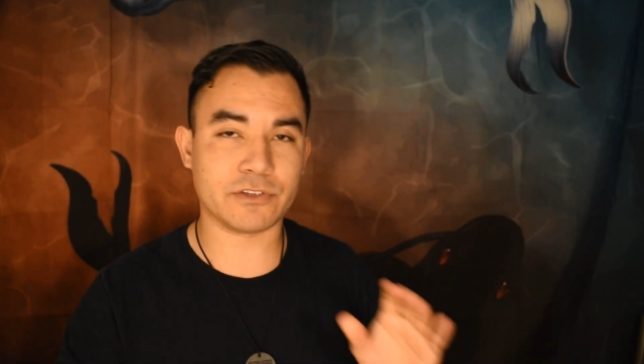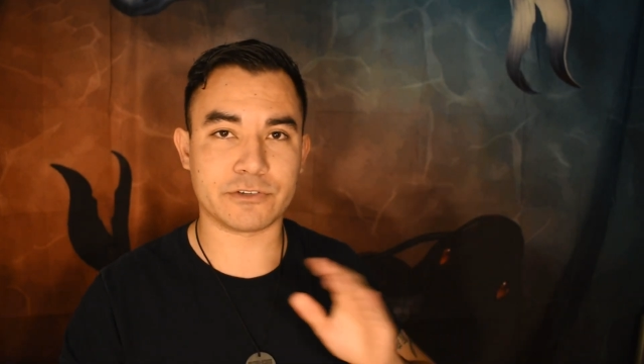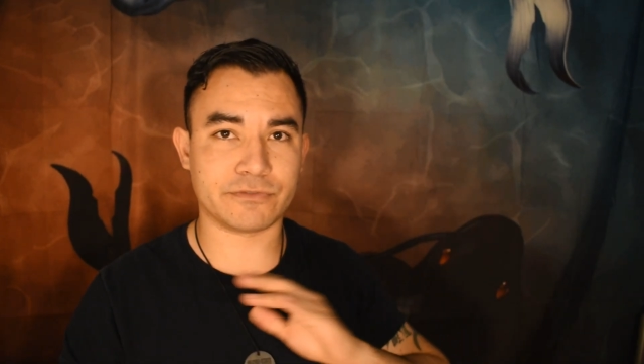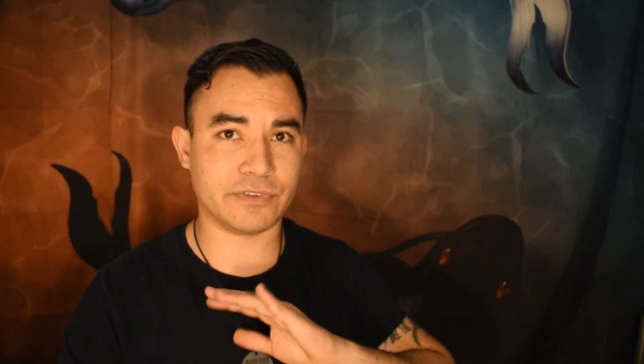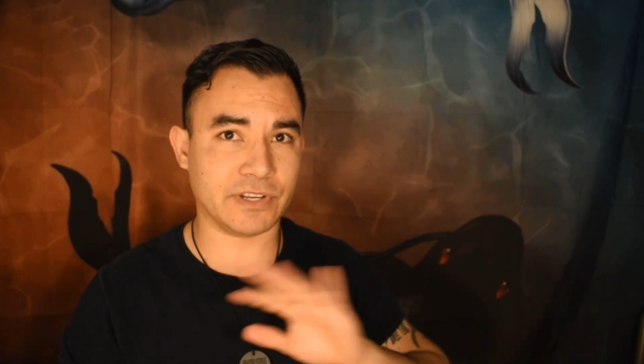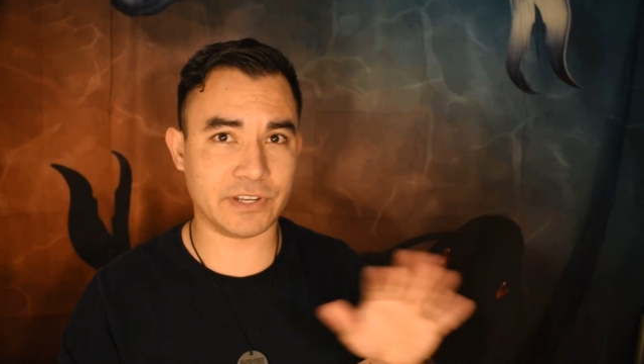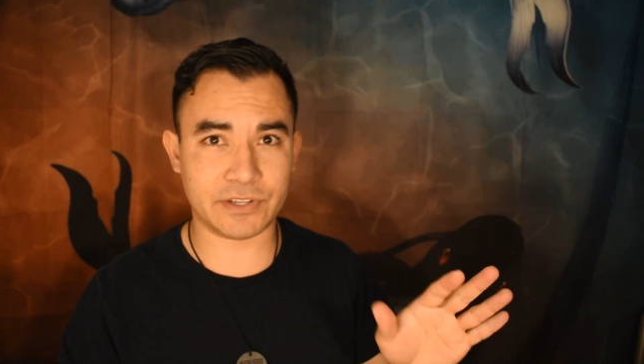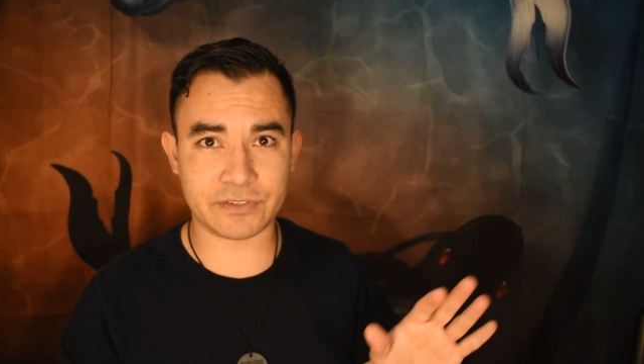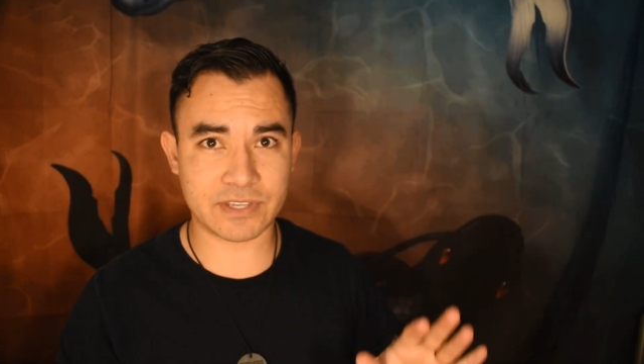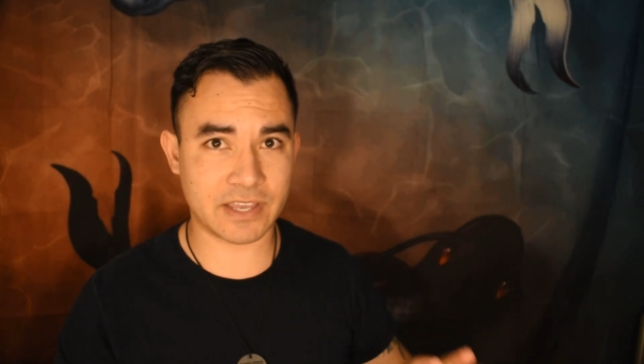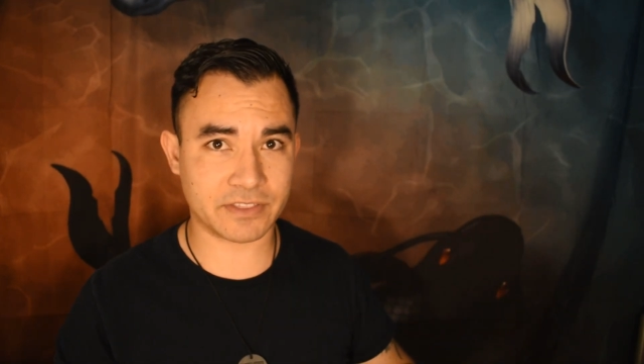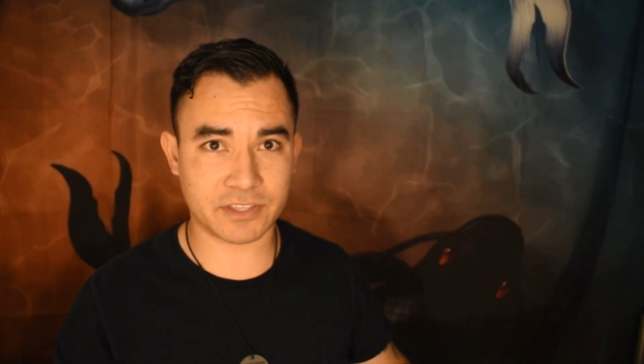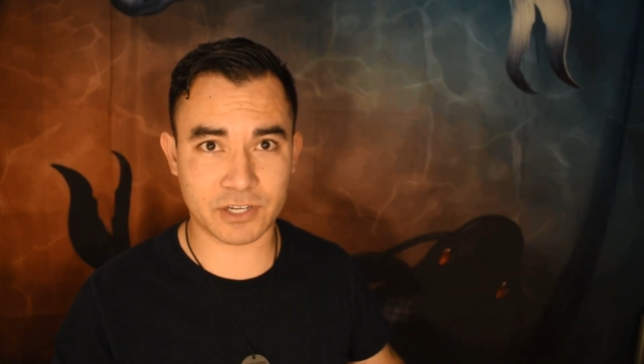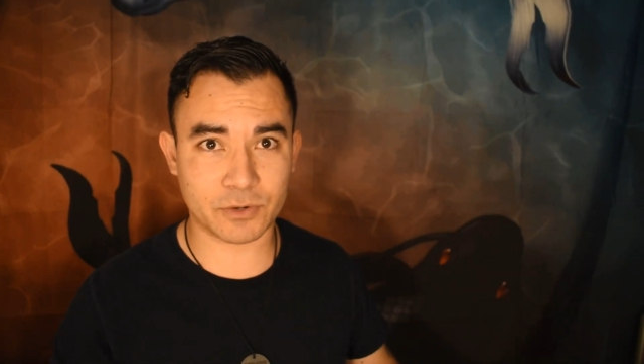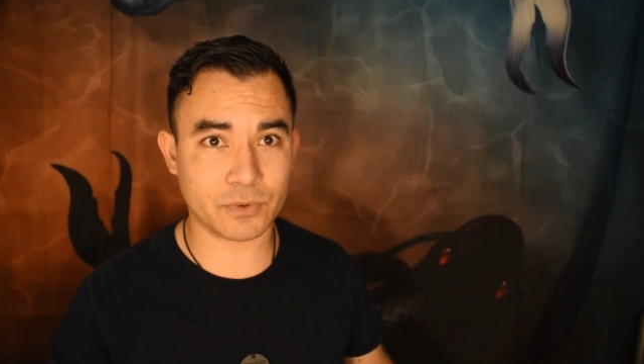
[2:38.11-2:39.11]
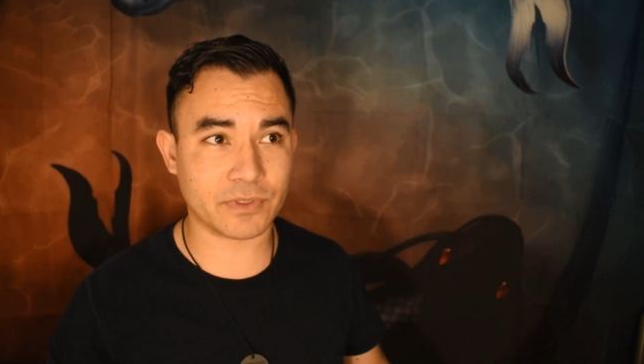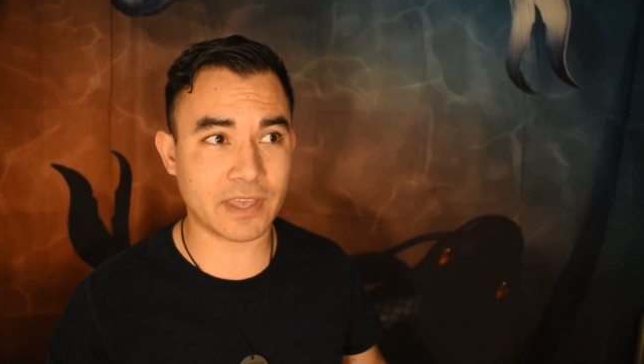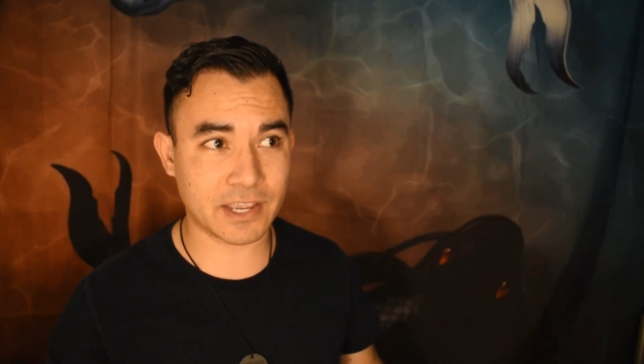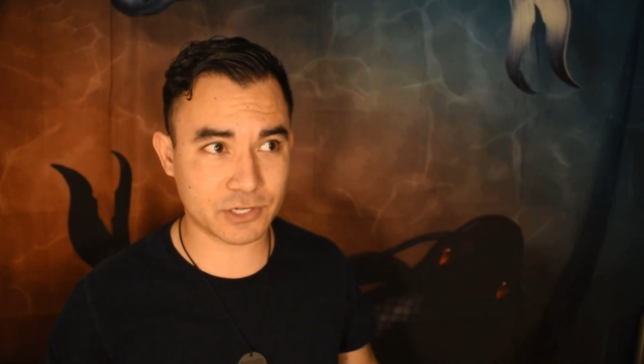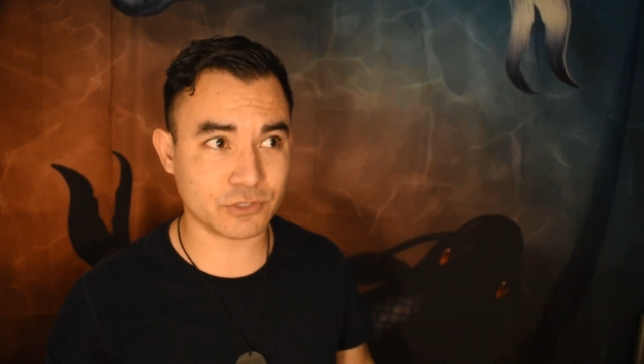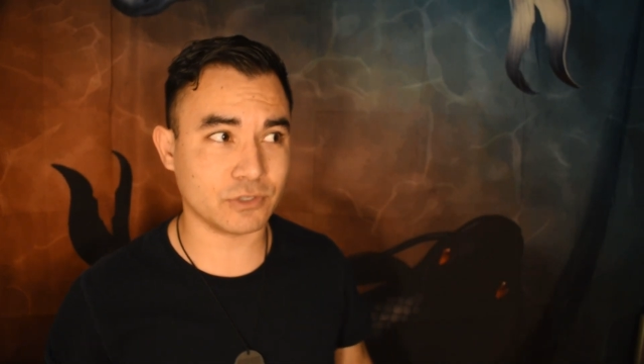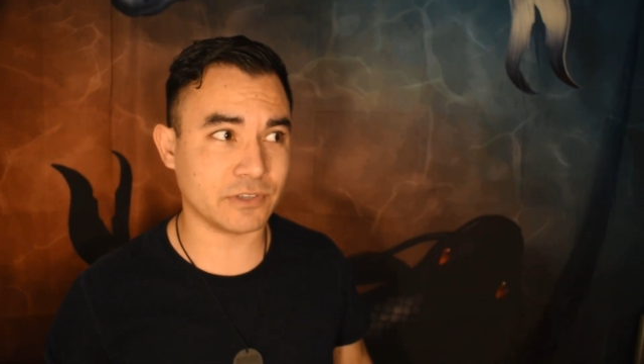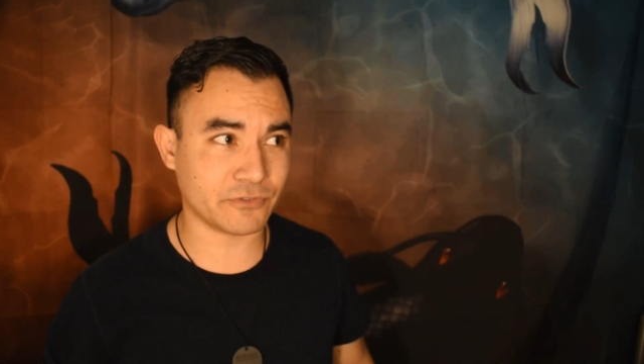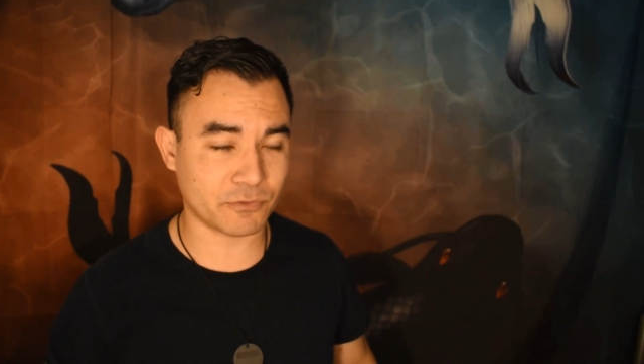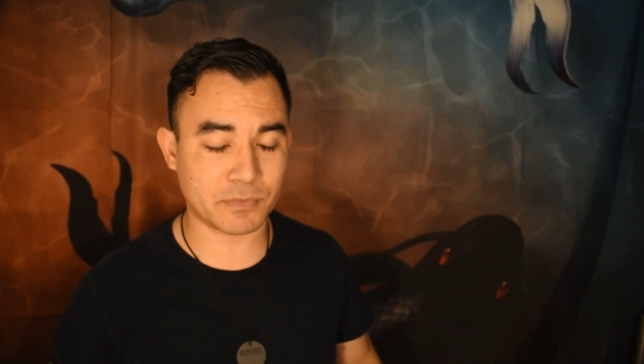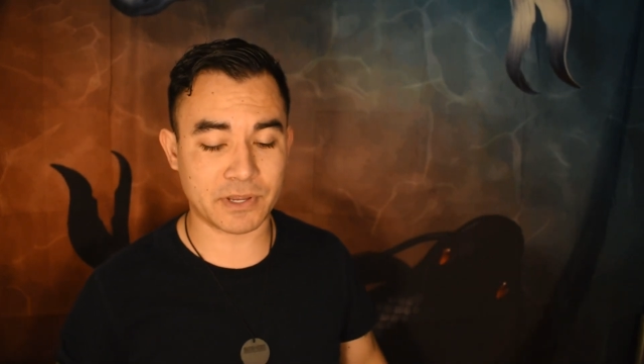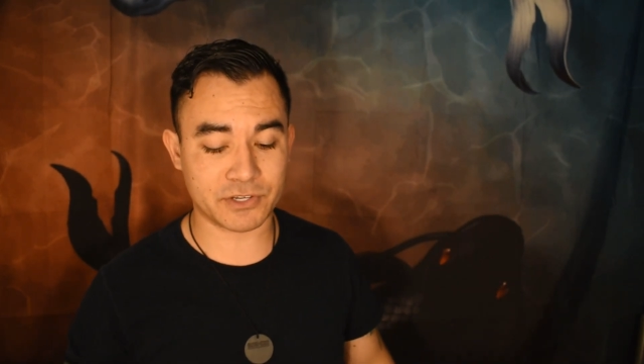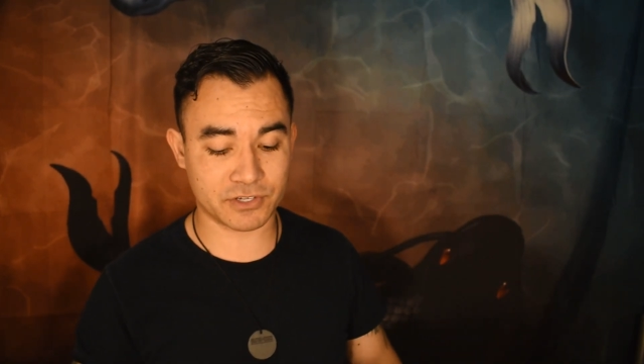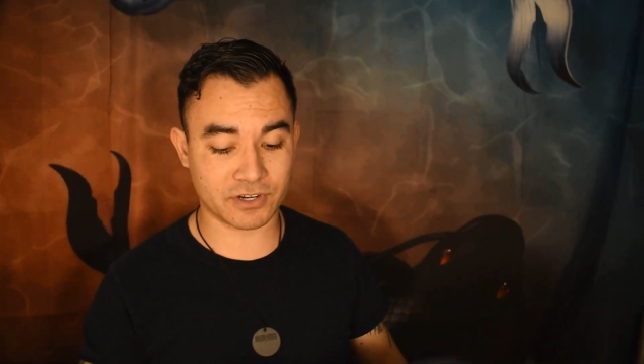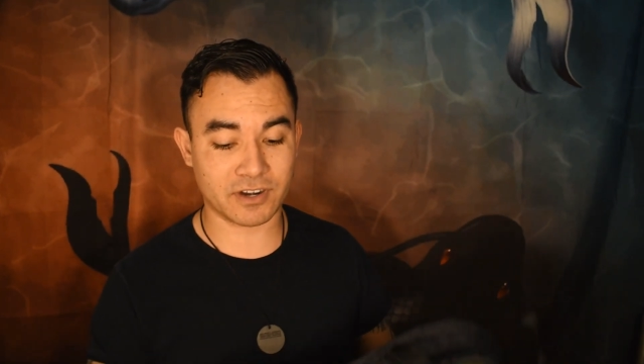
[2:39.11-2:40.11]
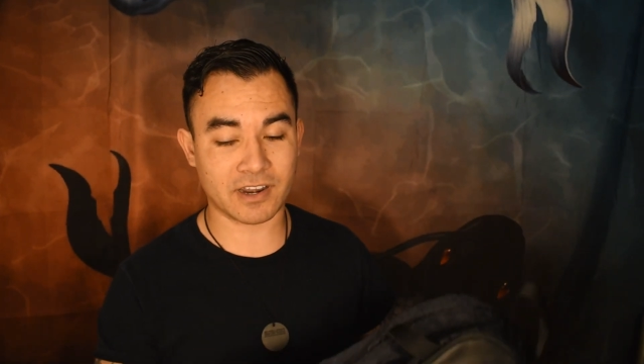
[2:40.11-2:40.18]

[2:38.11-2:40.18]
there's videos out there with actual information